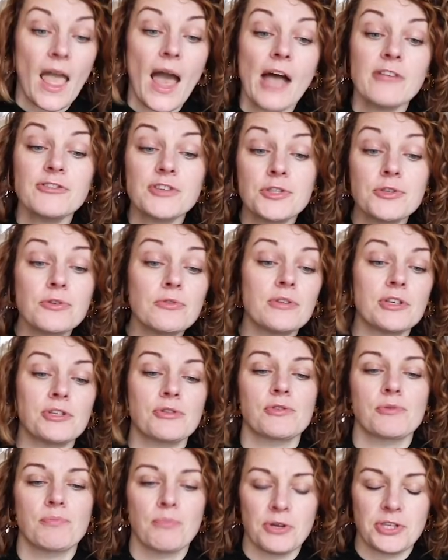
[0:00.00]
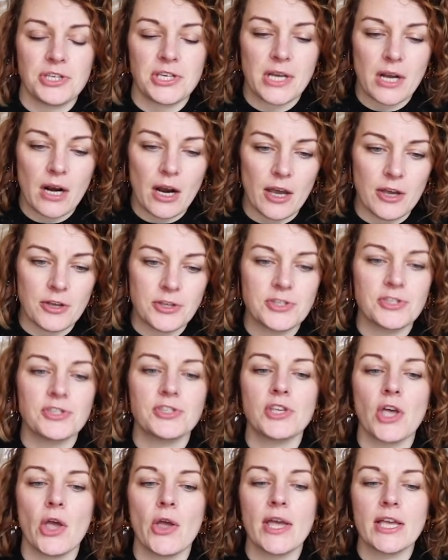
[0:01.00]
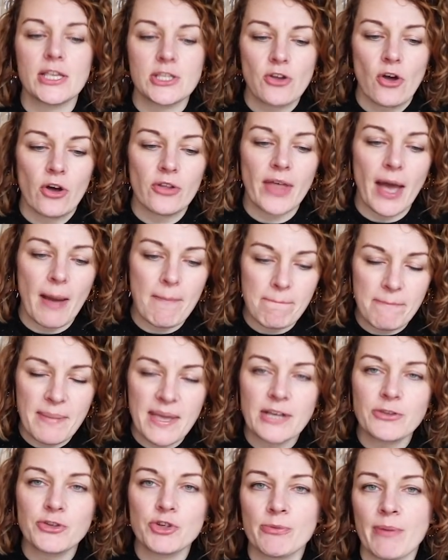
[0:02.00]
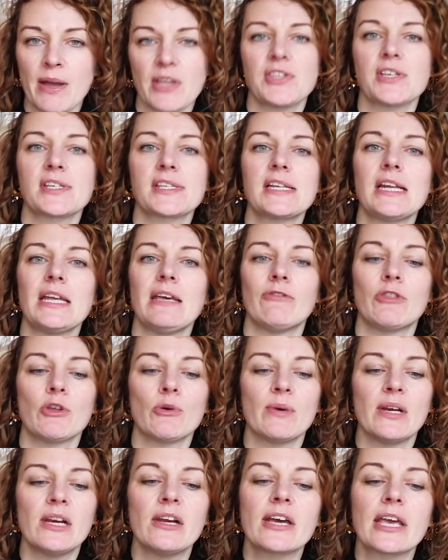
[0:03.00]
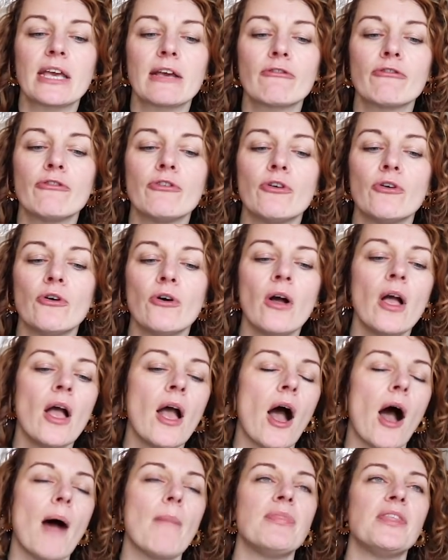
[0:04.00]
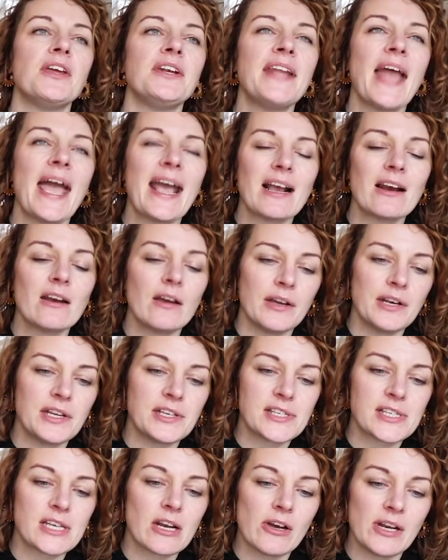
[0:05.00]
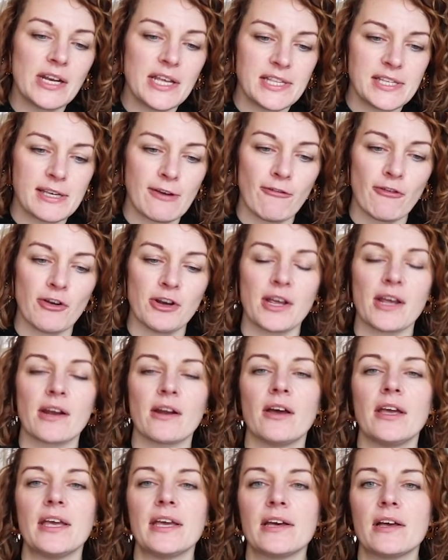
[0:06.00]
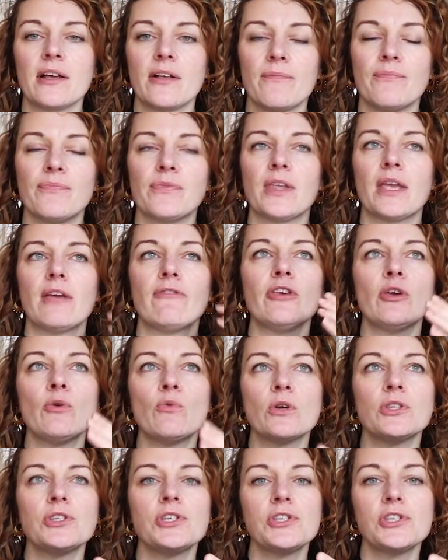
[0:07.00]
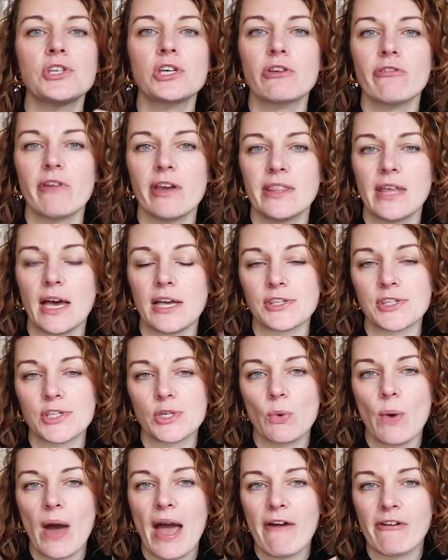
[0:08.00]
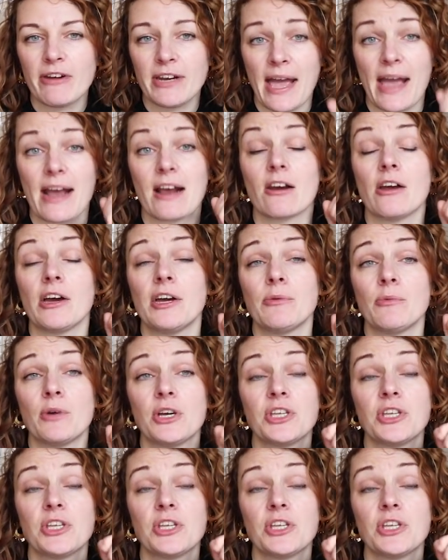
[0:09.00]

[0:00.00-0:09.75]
And I thought this was pretty close. So it's got that big dramatic sleeve that we're looking for. The neckline is slightly different, and I If you wanted to create that squarer neckline,